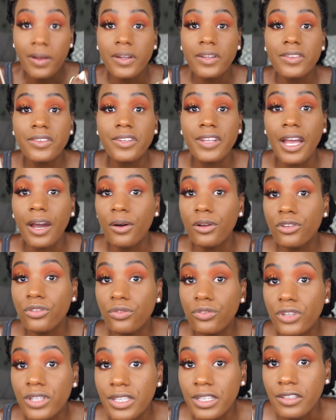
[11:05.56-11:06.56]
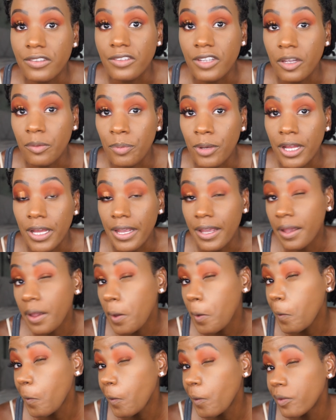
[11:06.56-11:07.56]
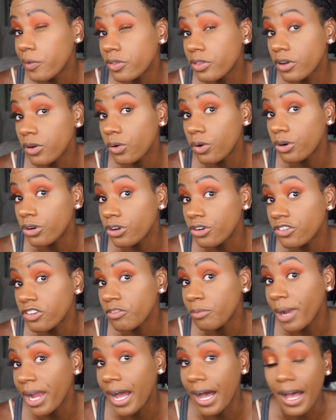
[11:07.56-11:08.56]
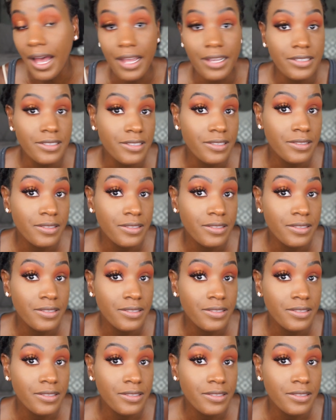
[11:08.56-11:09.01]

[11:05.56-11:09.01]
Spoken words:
See how it's really deepening the corners of my eyes?